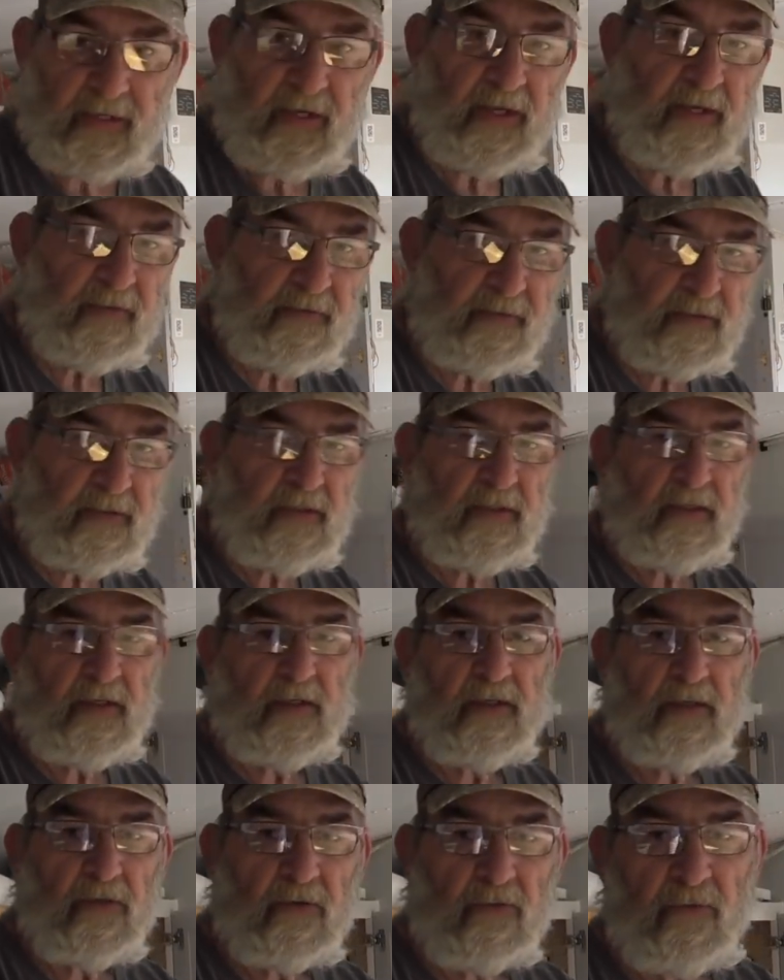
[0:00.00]
down the uh,
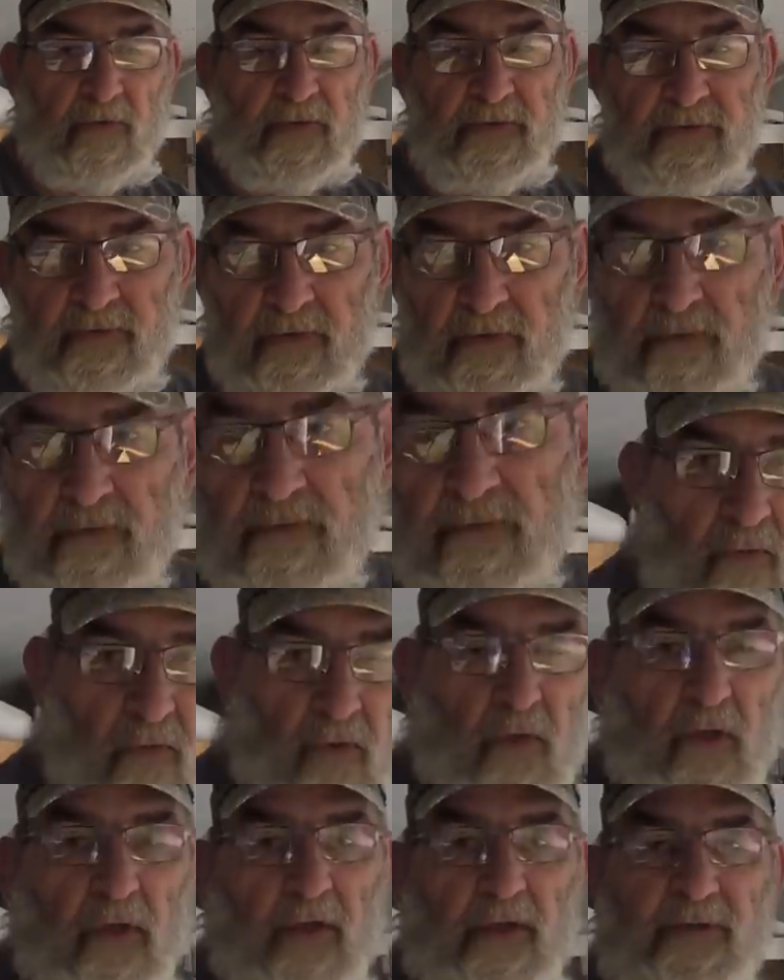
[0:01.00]
original
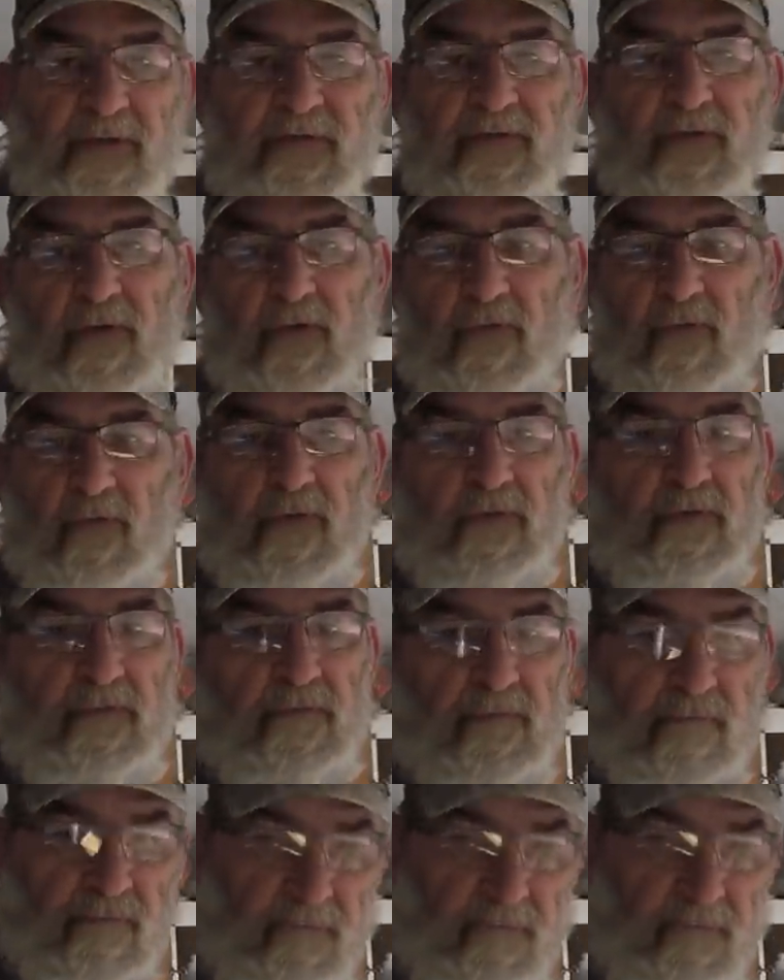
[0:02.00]
wood so it would